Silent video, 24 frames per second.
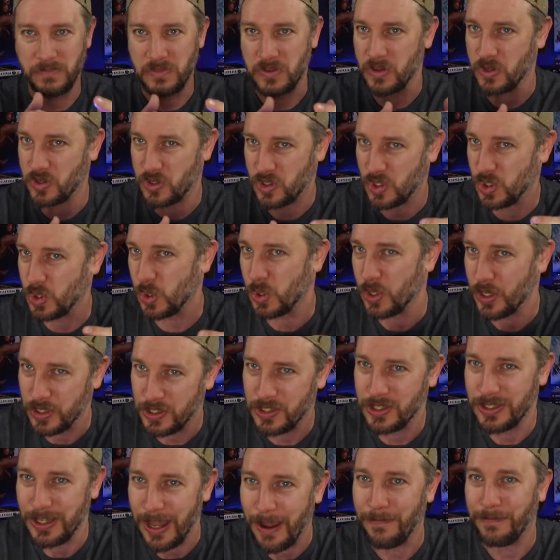the sort of
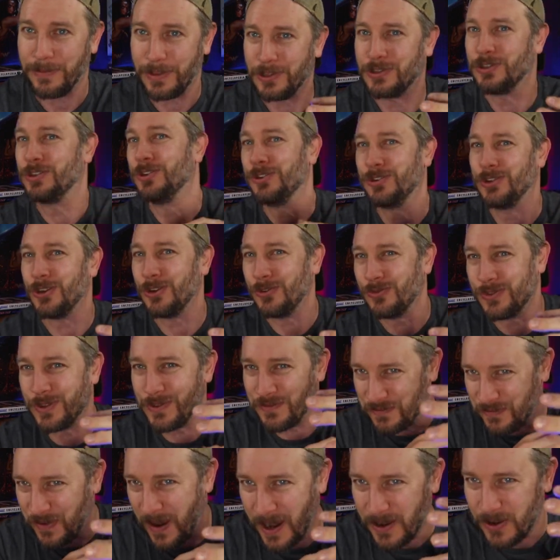stuff that you do
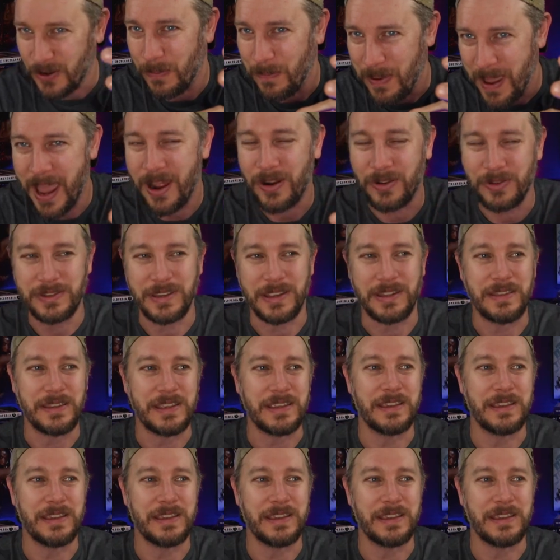in final battles in